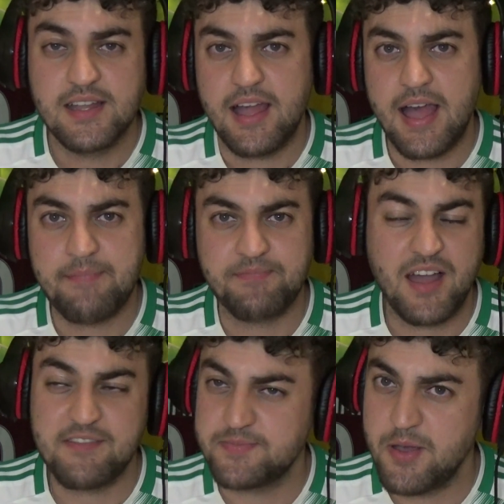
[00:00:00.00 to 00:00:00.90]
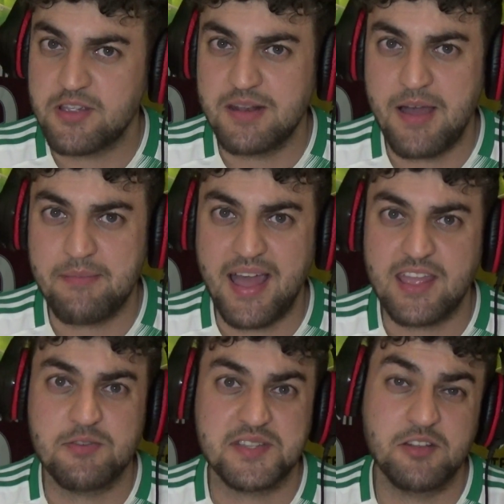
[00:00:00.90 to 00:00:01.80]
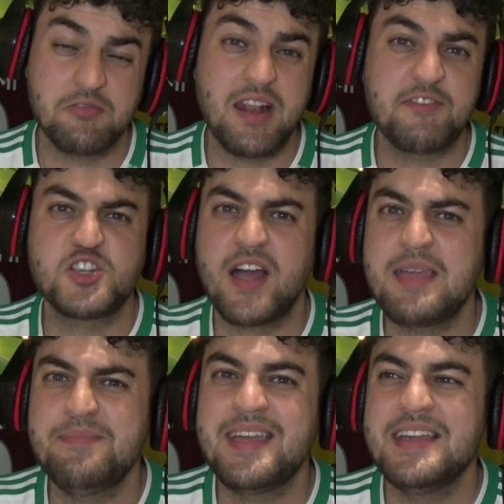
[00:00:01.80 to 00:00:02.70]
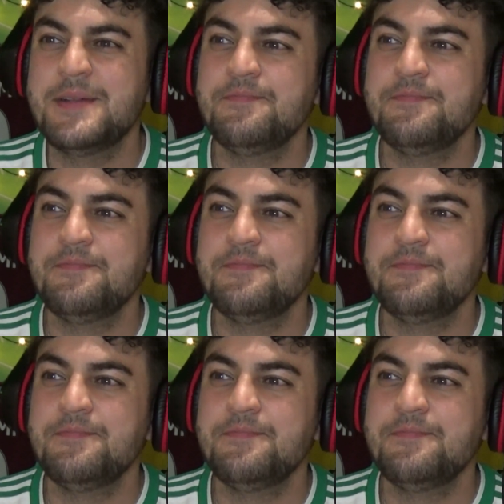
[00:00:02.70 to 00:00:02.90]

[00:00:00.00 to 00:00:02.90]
Um, I've spoken about Mahious. On the left, Chaibi,